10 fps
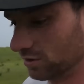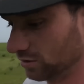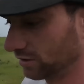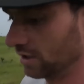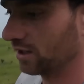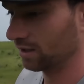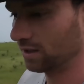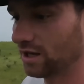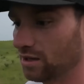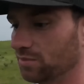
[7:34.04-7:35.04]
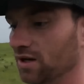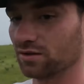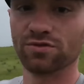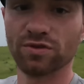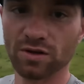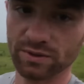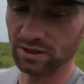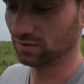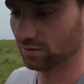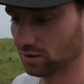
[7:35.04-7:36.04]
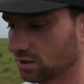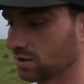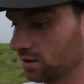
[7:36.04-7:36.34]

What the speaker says: early, came back the following evening,